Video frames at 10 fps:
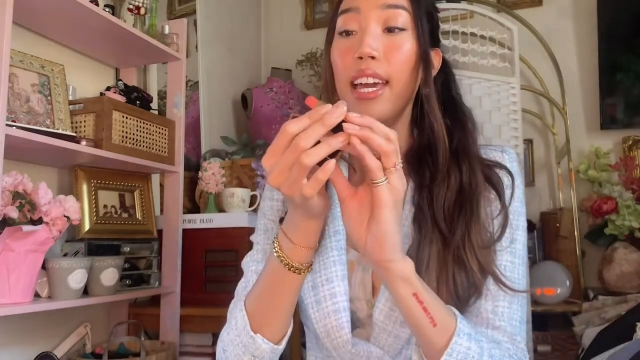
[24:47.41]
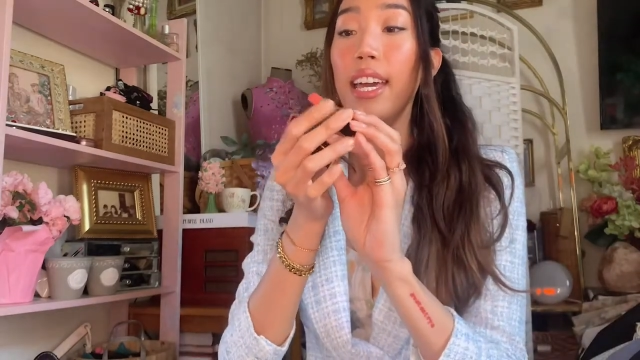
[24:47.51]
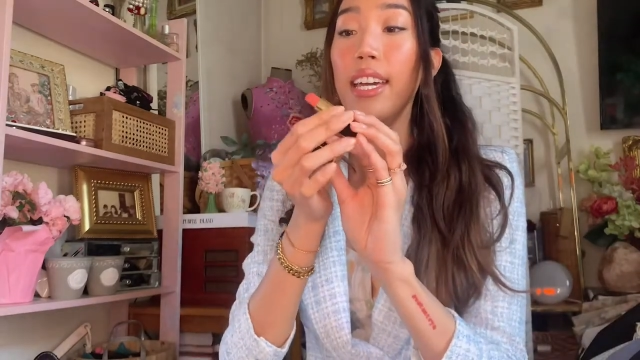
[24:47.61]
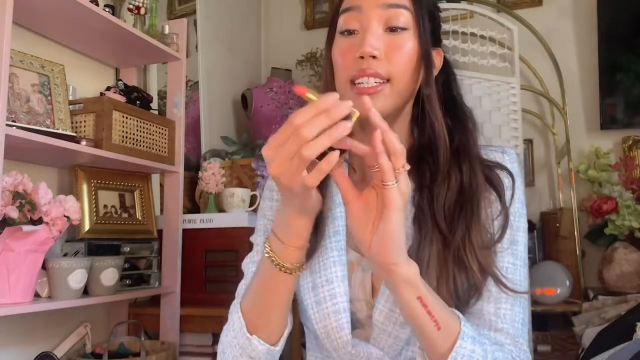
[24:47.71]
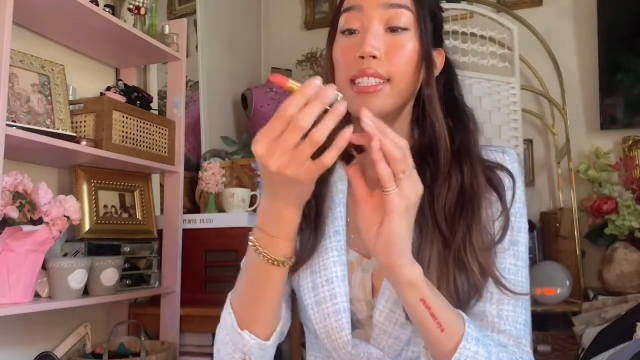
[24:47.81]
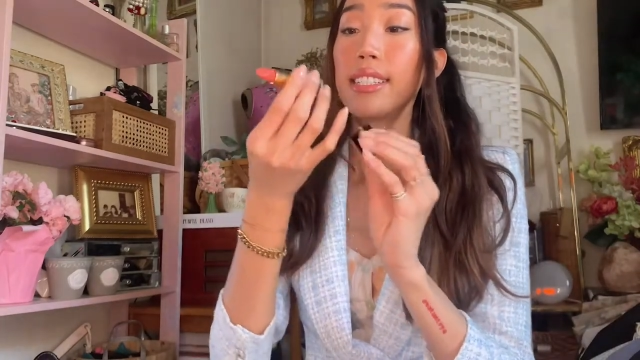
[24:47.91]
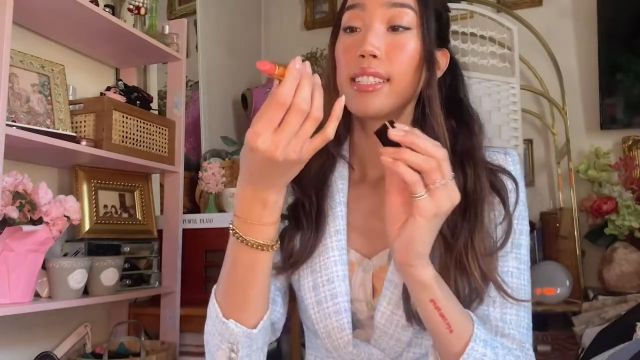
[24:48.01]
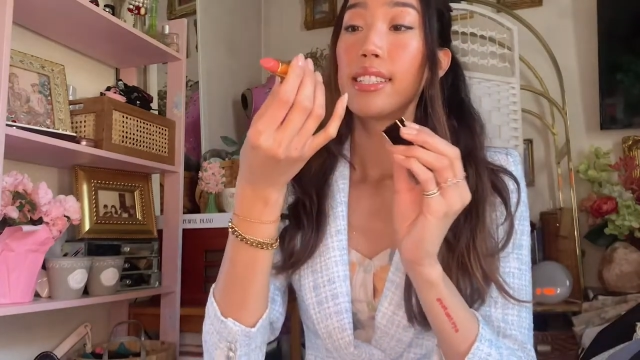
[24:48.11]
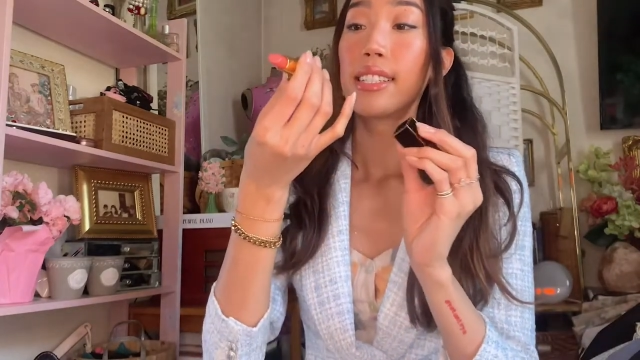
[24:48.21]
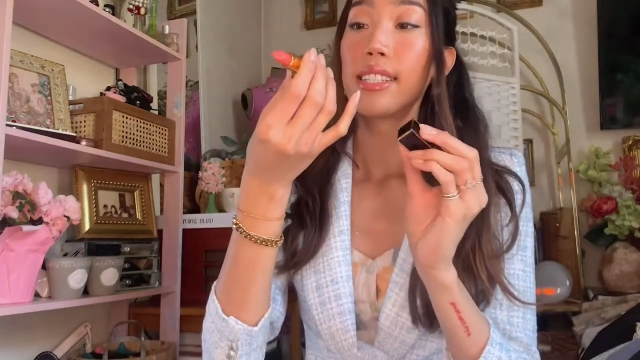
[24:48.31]
And
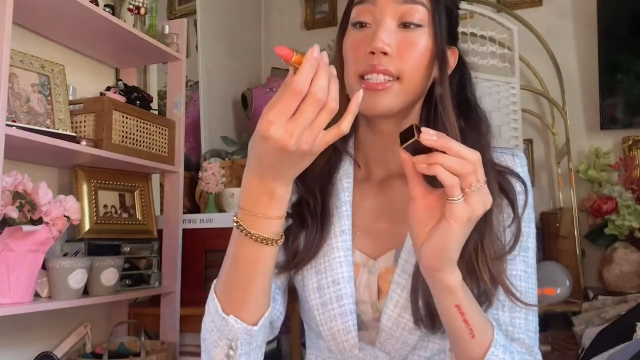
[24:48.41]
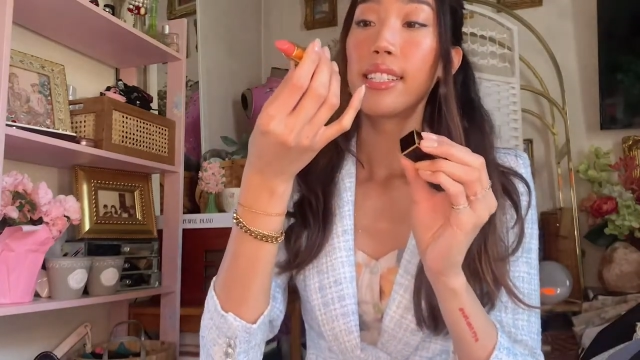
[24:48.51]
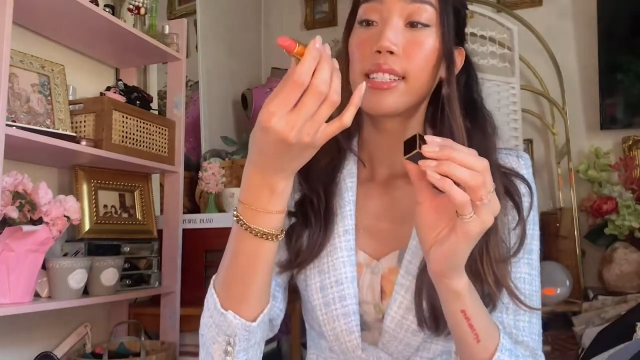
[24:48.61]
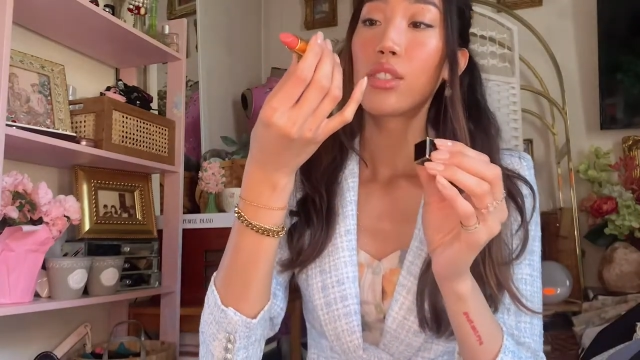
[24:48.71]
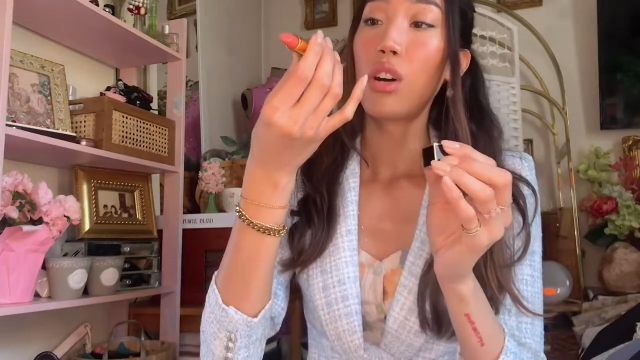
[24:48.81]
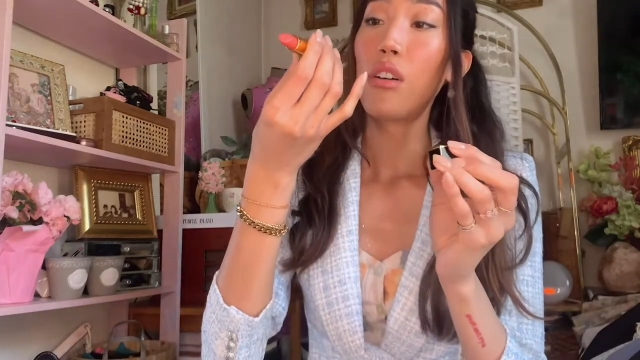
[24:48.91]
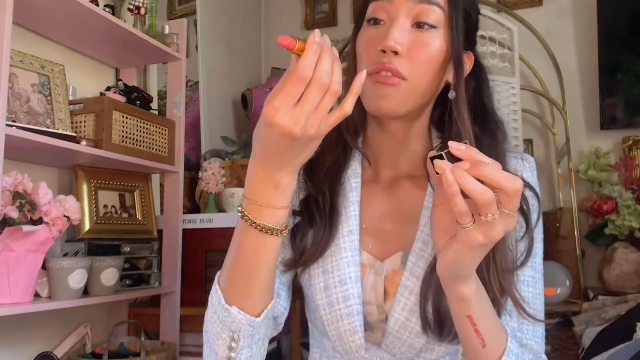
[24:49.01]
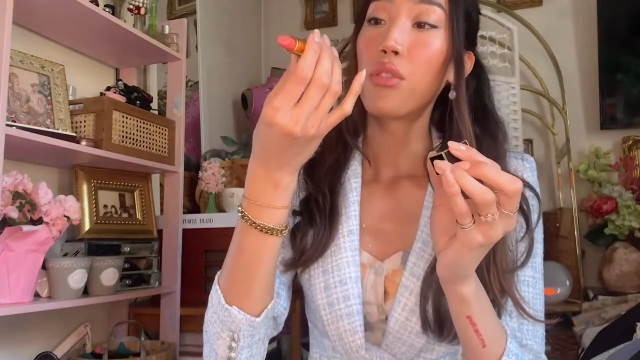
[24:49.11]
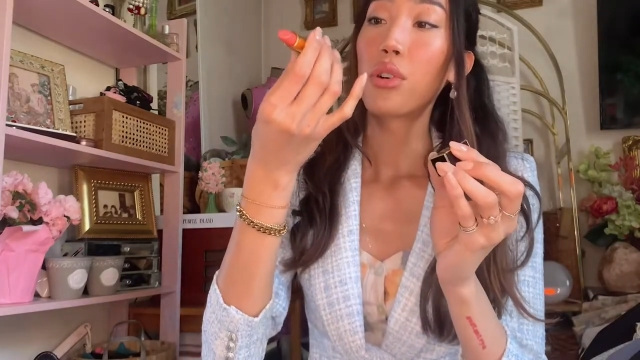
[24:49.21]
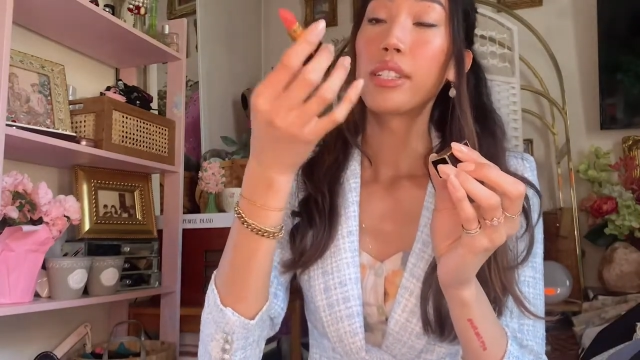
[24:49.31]
this is Tom
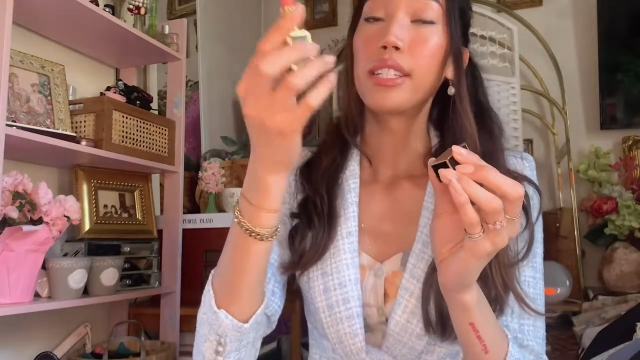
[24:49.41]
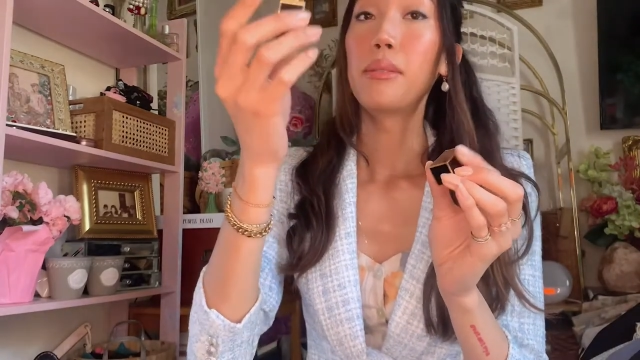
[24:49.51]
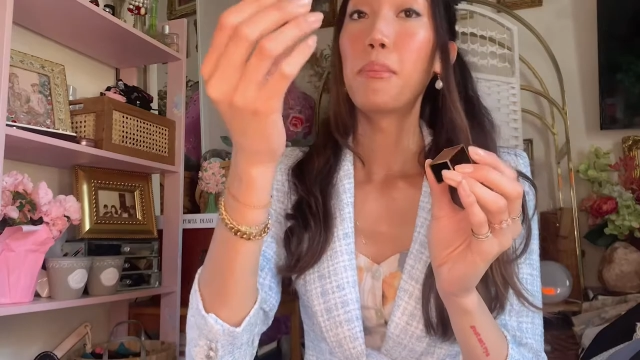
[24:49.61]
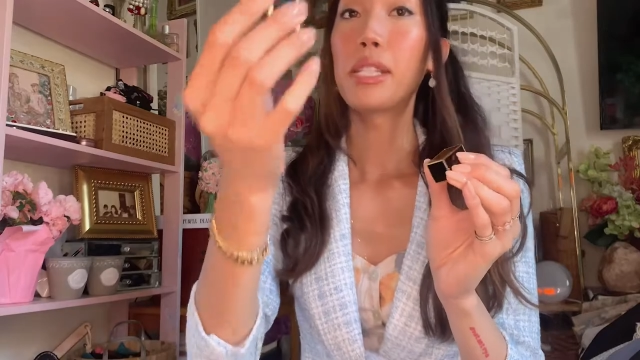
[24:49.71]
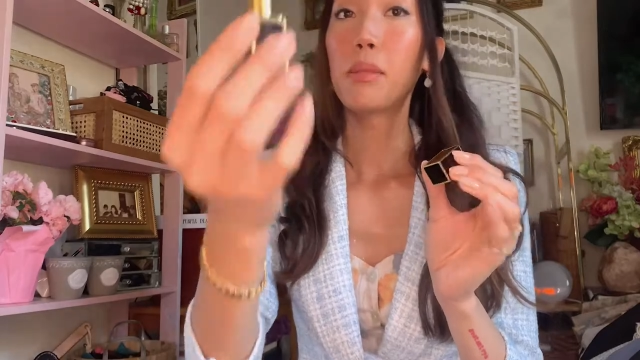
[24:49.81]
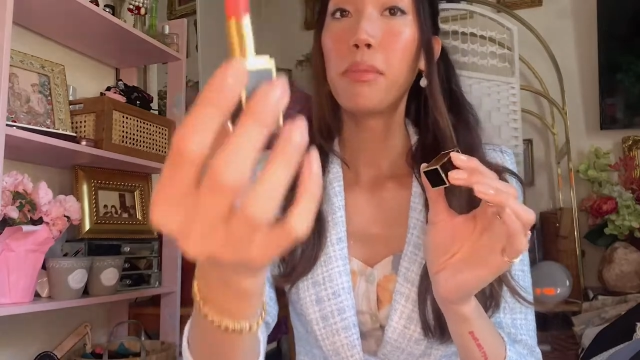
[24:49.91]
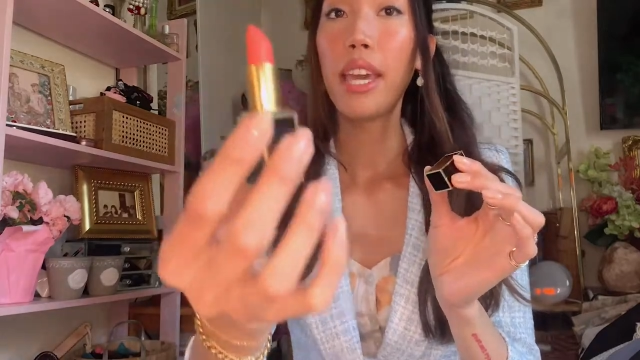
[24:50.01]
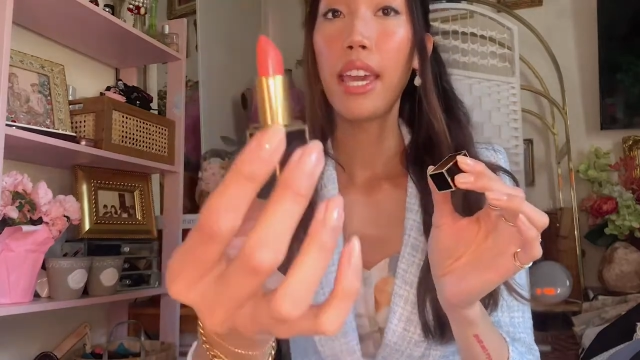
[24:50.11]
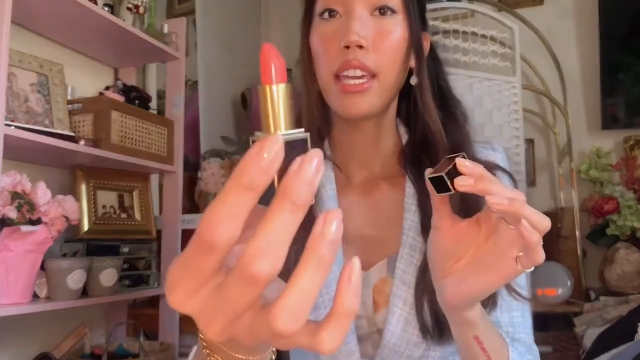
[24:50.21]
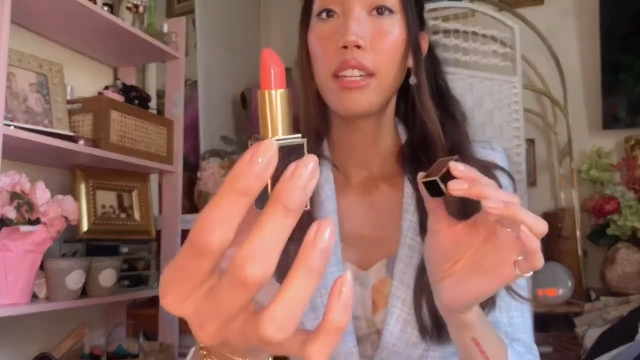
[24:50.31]
Ford in
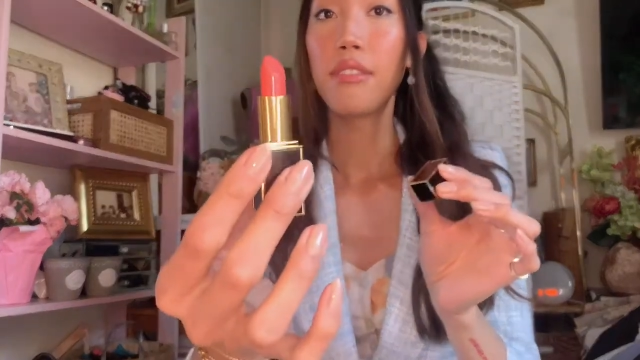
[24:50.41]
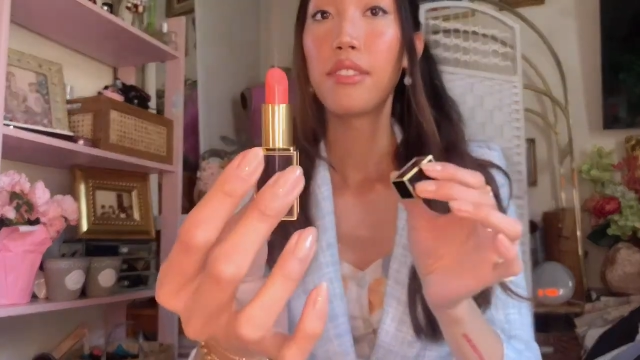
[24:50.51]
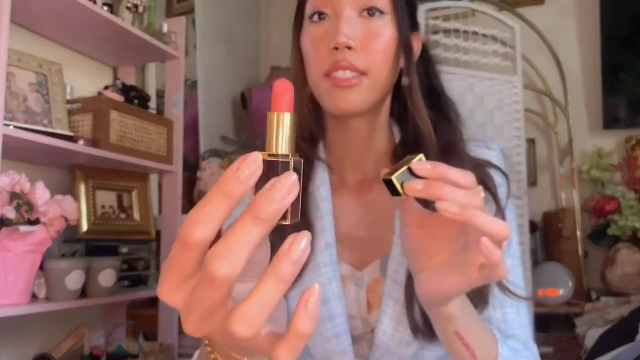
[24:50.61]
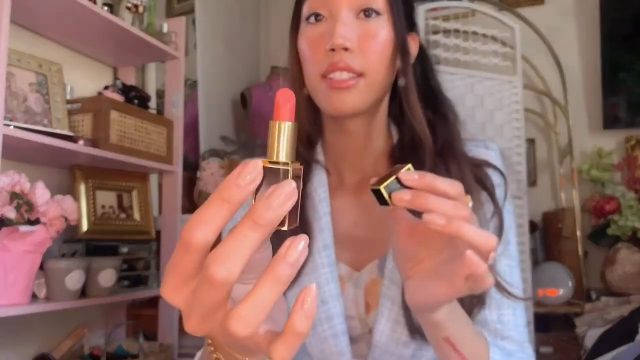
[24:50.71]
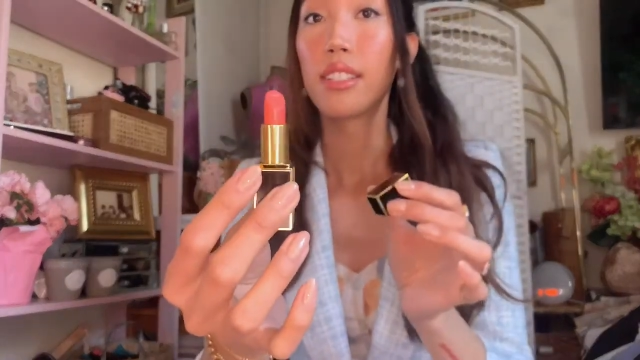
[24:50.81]
Misbehaved.